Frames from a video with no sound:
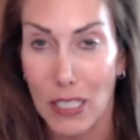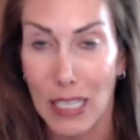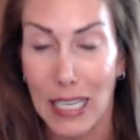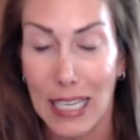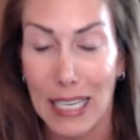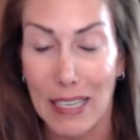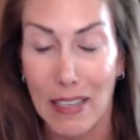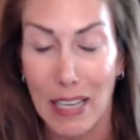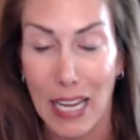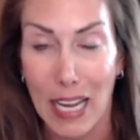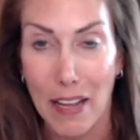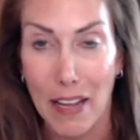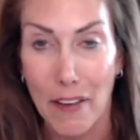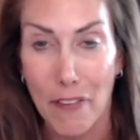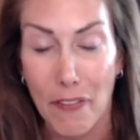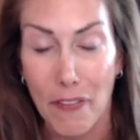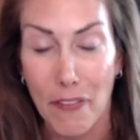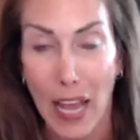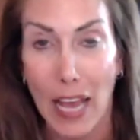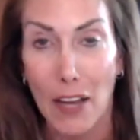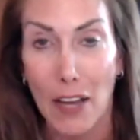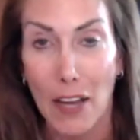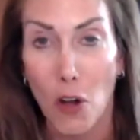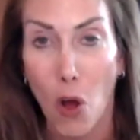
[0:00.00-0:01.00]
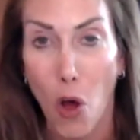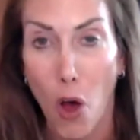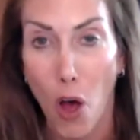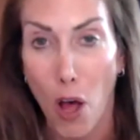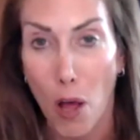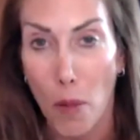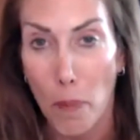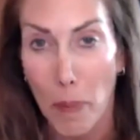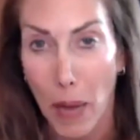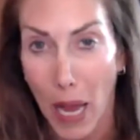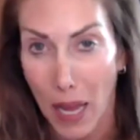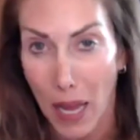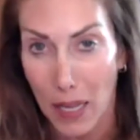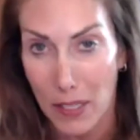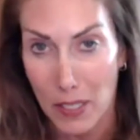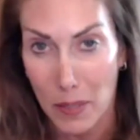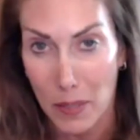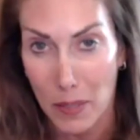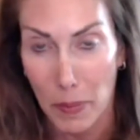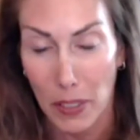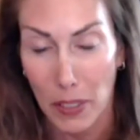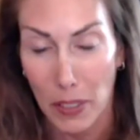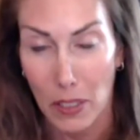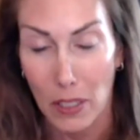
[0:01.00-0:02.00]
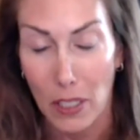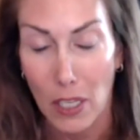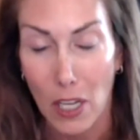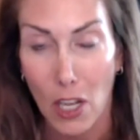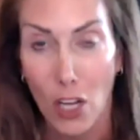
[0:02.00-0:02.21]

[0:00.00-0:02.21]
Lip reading: if at all possible,